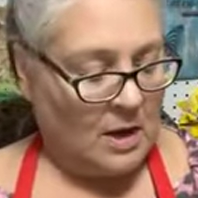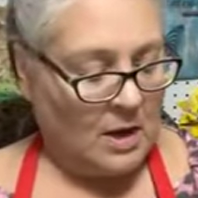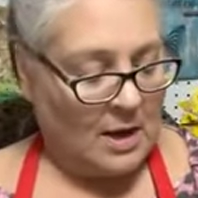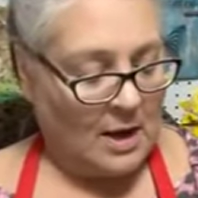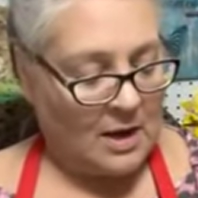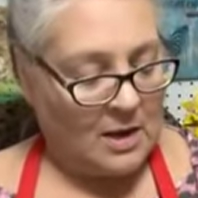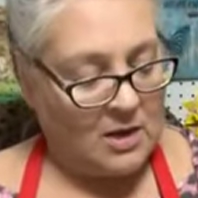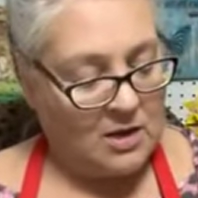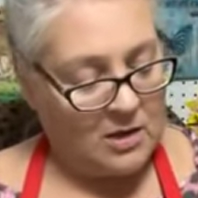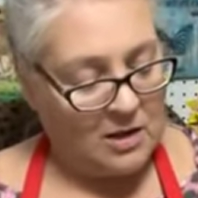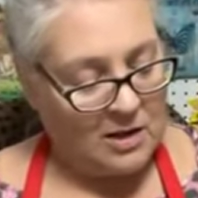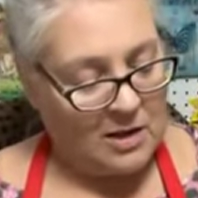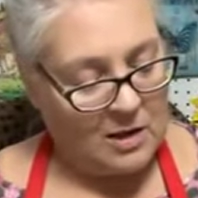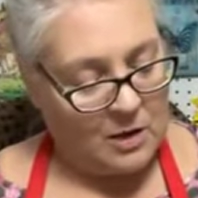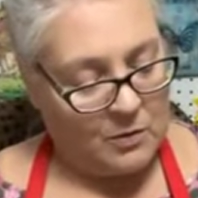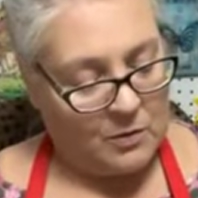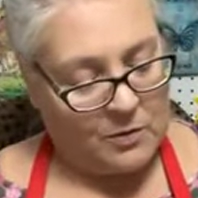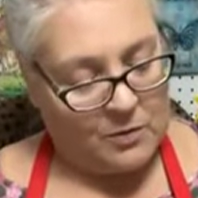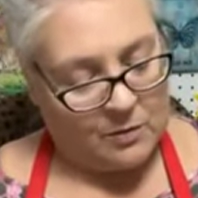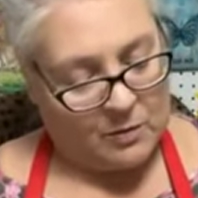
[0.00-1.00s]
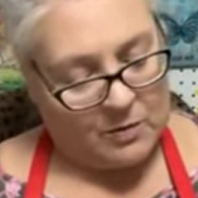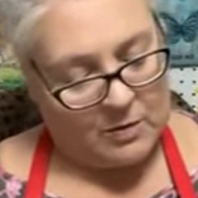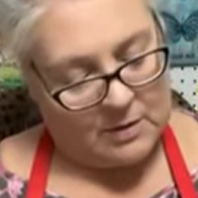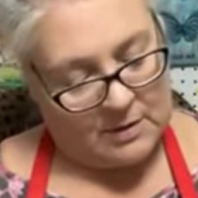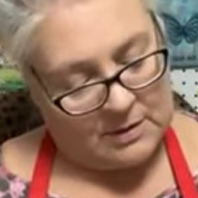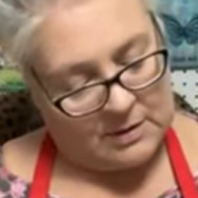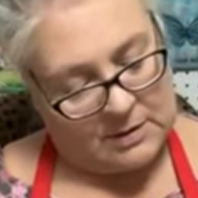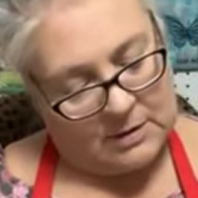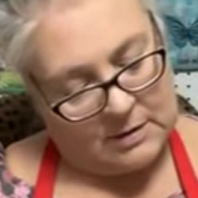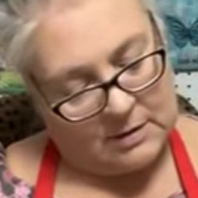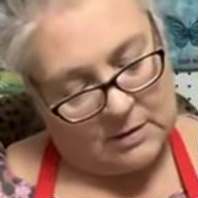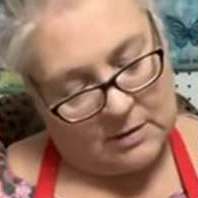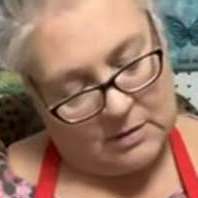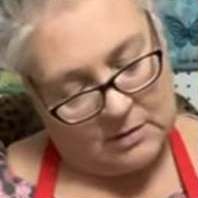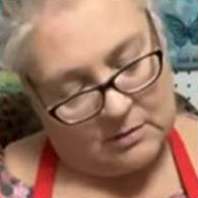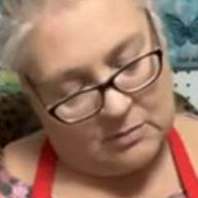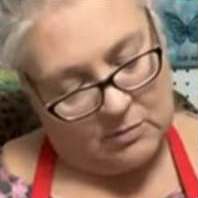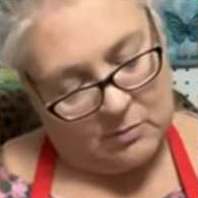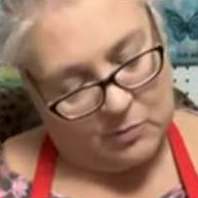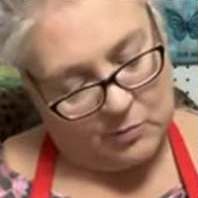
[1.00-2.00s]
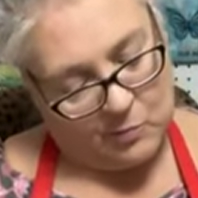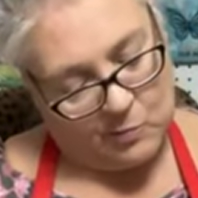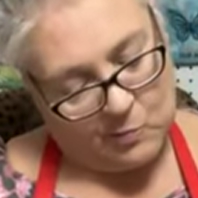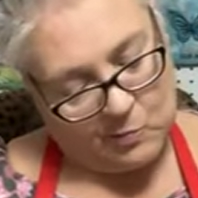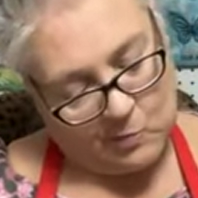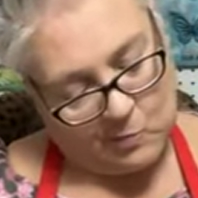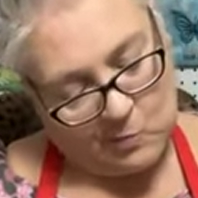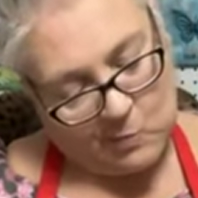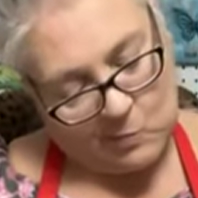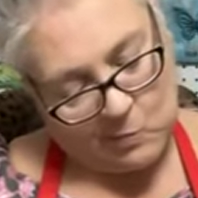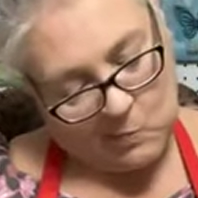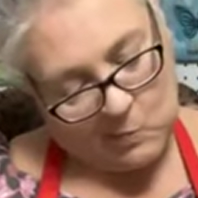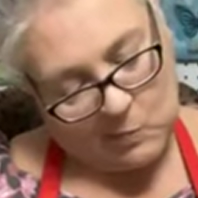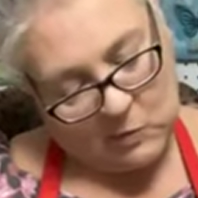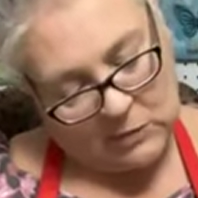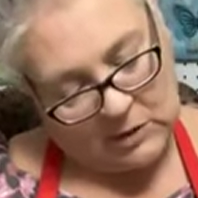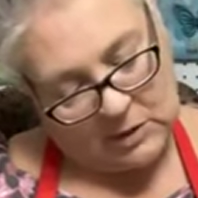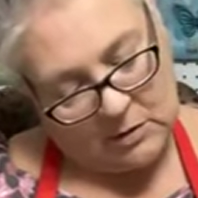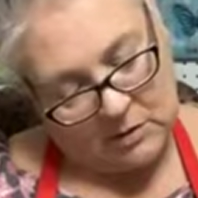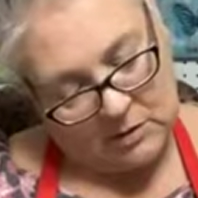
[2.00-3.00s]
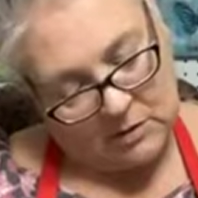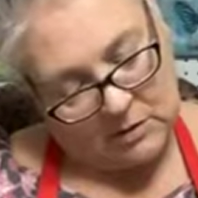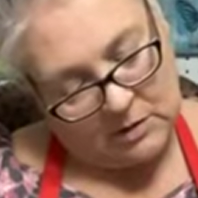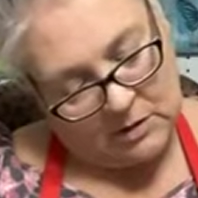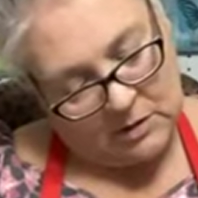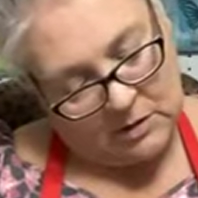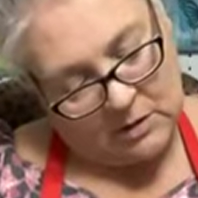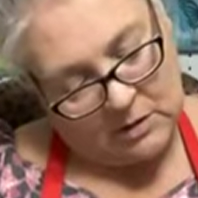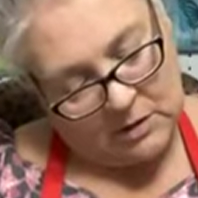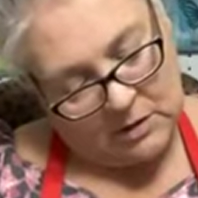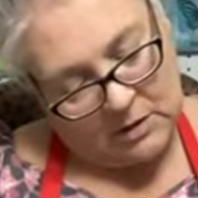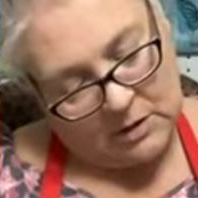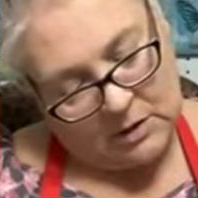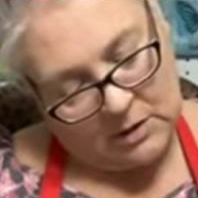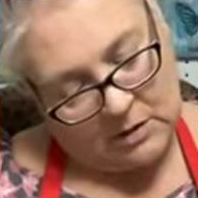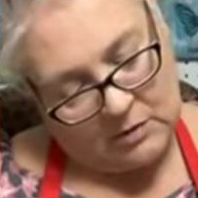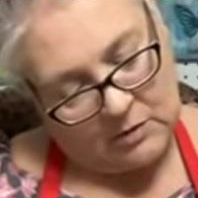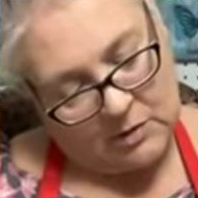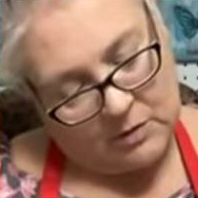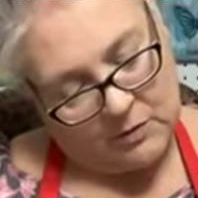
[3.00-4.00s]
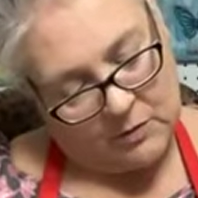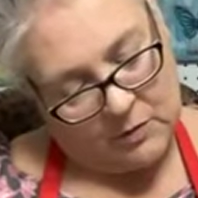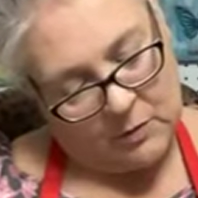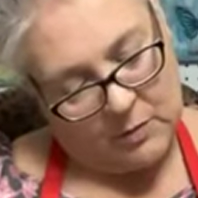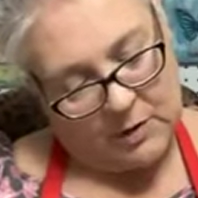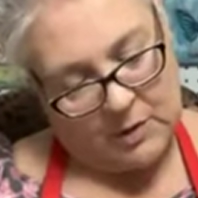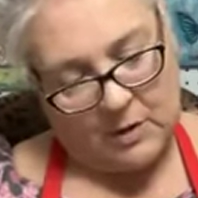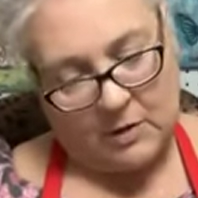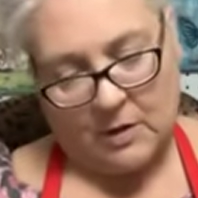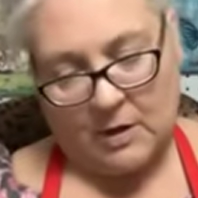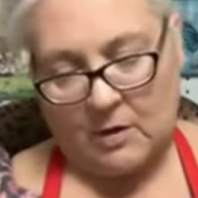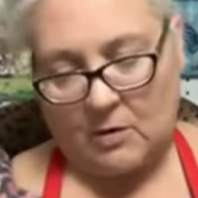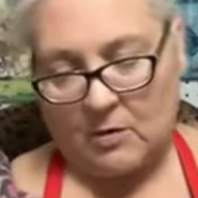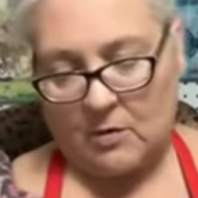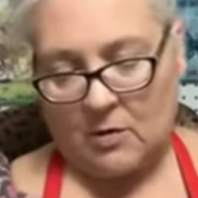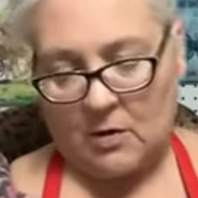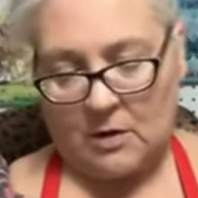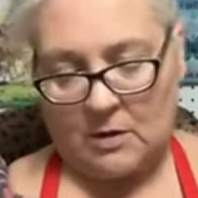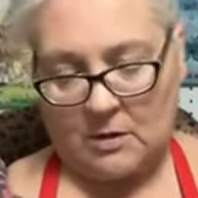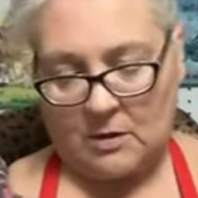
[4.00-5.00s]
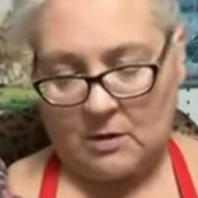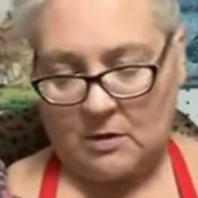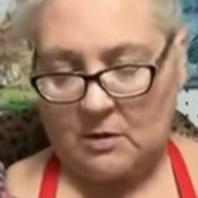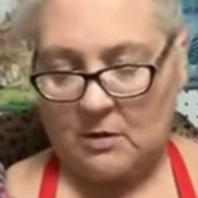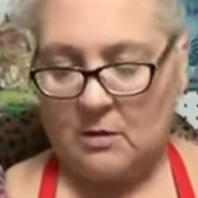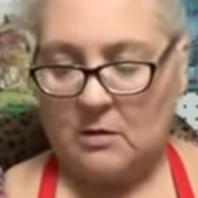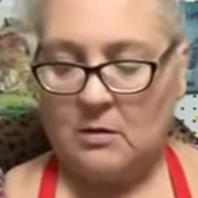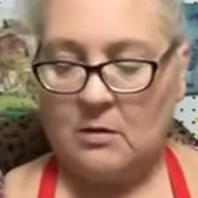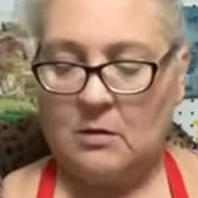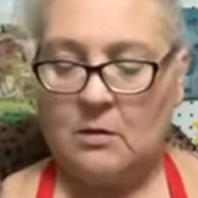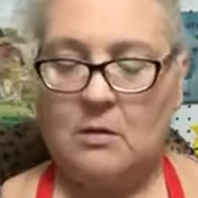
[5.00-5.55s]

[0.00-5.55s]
And I could go through this. I don't know if I want to do that or not.